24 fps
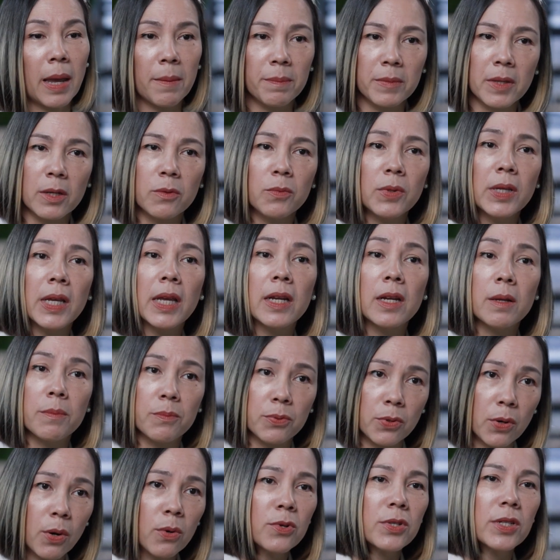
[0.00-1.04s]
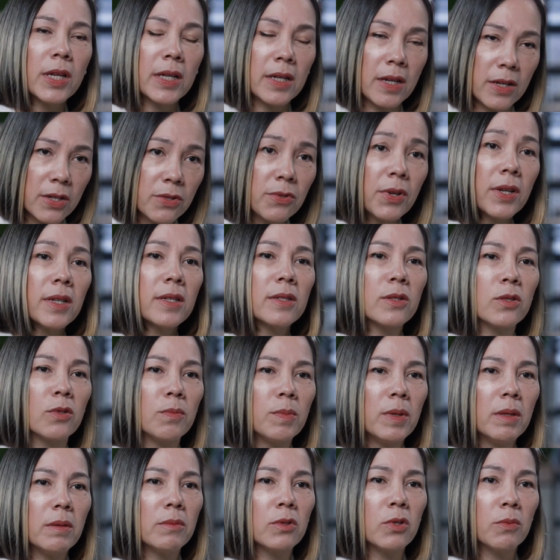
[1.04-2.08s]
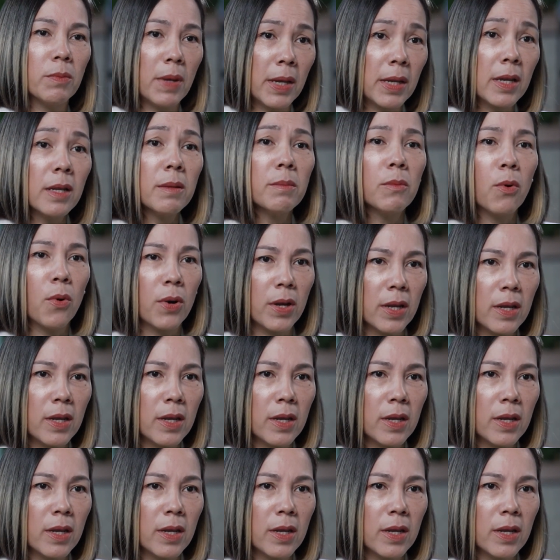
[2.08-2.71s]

gap that we can approach and address to make it more